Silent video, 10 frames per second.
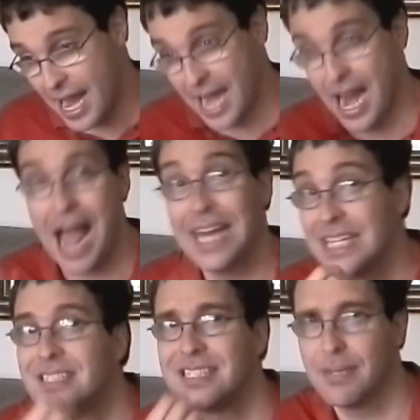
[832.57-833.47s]
and I
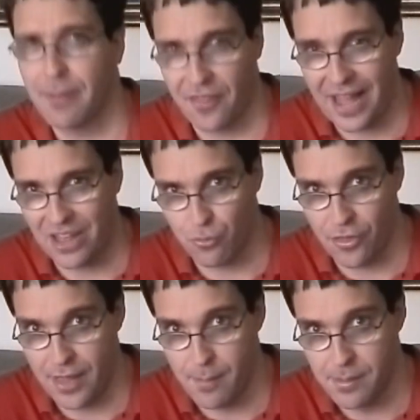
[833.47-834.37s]
can sympathize
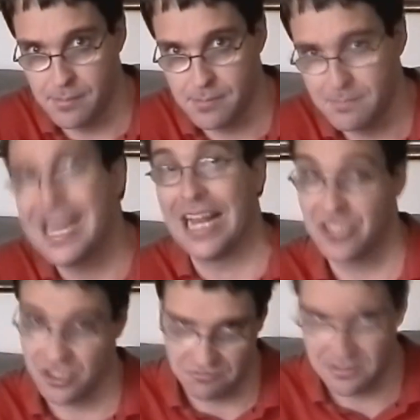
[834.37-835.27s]
with them.
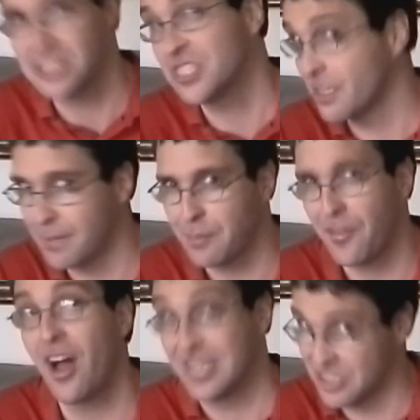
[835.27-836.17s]
Yes, this is somebody with
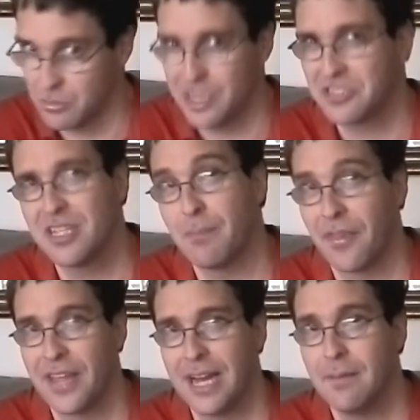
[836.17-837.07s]
autism who has
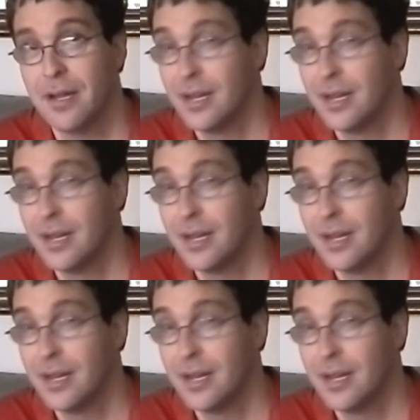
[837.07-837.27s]
sympathy.